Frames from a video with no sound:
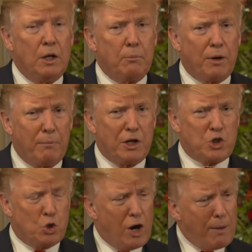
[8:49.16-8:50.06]
Prime
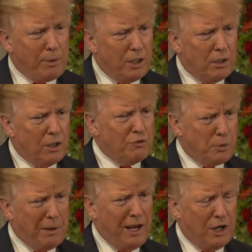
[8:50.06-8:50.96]
Minister Abe of
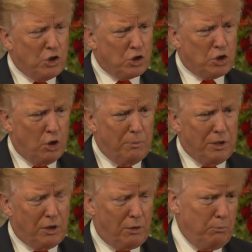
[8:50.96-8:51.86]
Japan just told me
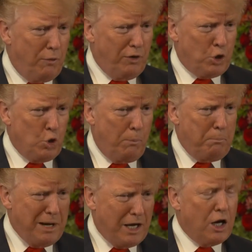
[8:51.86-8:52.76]
they're moving 2
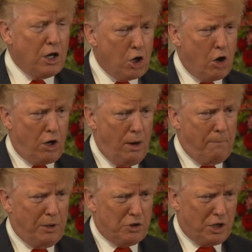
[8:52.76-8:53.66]
big car
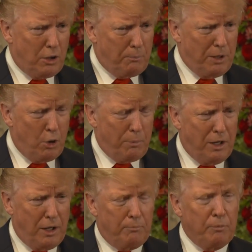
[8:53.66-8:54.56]
companies. They're going to be
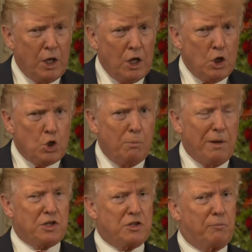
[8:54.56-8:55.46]
opening up 2
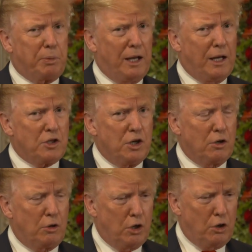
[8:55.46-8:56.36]
massive plants. You know,
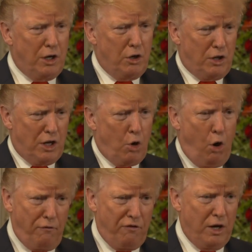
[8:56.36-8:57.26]
you don't hear that
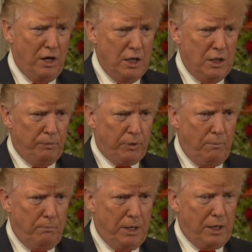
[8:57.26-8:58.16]
often,
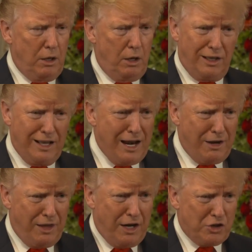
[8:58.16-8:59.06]
but a lot of
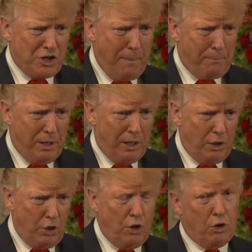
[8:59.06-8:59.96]
that is happening.
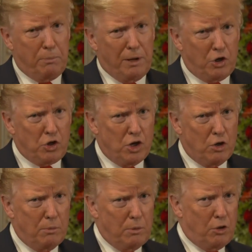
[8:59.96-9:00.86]
You hear about a
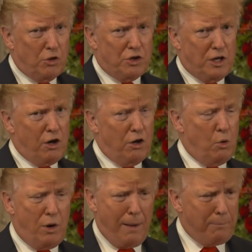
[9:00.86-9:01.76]
General Motors, and I don't know
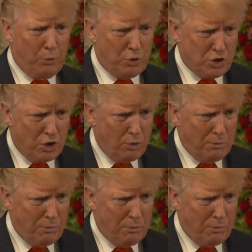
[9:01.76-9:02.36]
what happened with General